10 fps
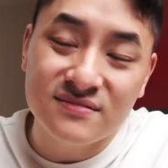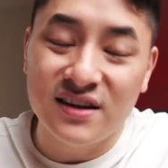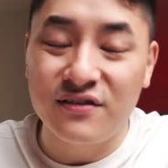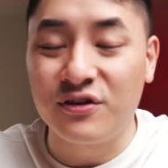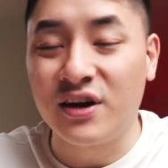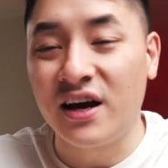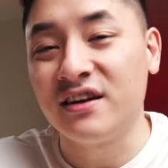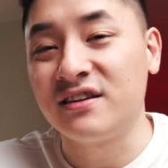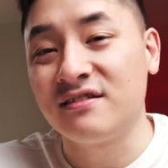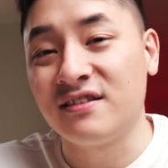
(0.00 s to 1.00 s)
If you
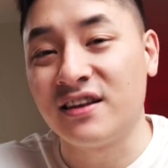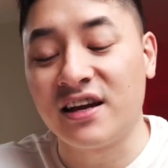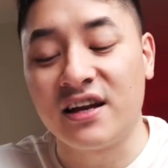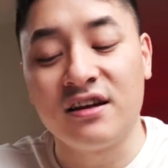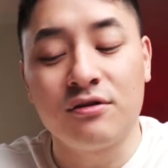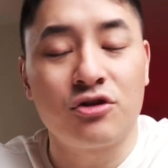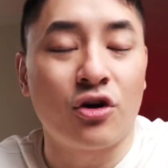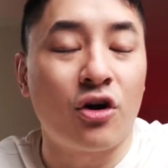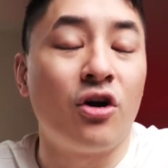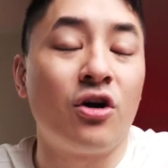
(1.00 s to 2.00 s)
can get it, there
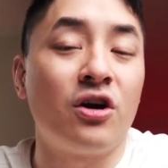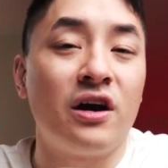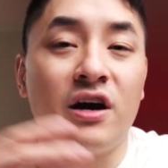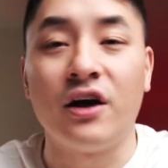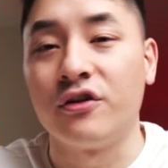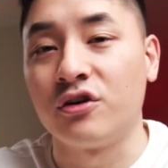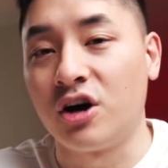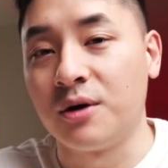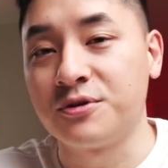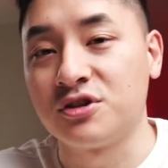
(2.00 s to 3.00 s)
are other
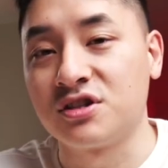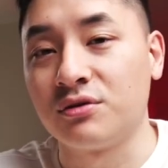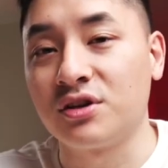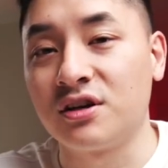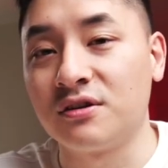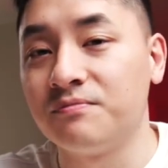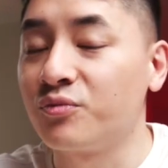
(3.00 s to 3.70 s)
options out there.